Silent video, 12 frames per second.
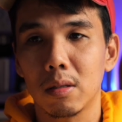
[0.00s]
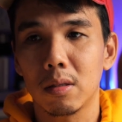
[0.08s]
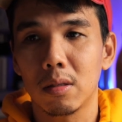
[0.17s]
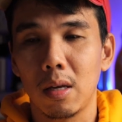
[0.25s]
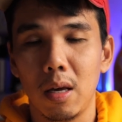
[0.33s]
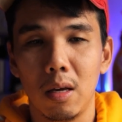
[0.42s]

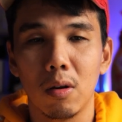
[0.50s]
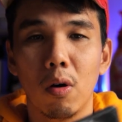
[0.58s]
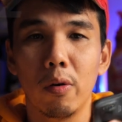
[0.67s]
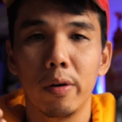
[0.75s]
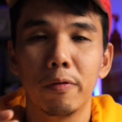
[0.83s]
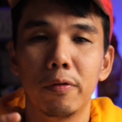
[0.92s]
say,
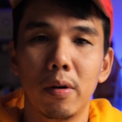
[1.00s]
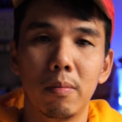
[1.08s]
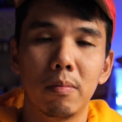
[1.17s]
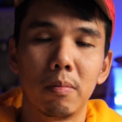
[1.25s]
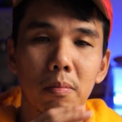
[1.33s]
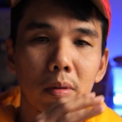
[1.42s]
going
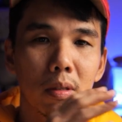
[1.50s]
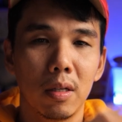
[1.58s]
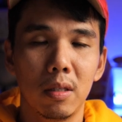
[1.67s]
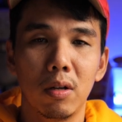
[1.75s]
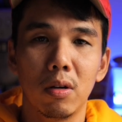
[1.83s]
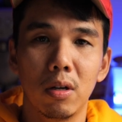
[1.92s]
from
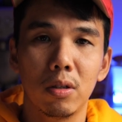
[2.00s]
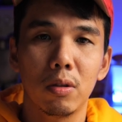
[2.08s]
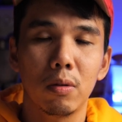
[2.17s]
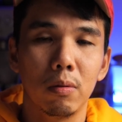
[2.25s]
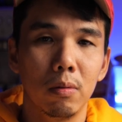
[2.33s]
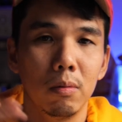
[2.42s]

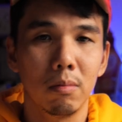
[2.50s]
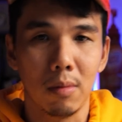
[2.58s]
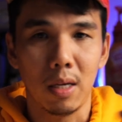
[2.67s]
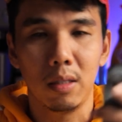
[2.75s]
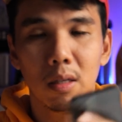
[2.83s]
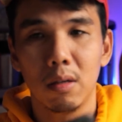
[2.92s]
60Hz to
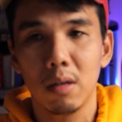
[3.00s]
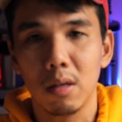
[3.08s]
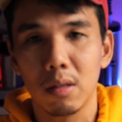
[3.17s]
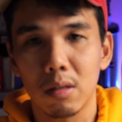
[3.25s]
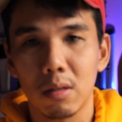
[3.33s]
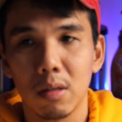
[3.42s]

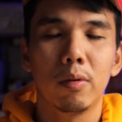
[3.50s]
90Hz,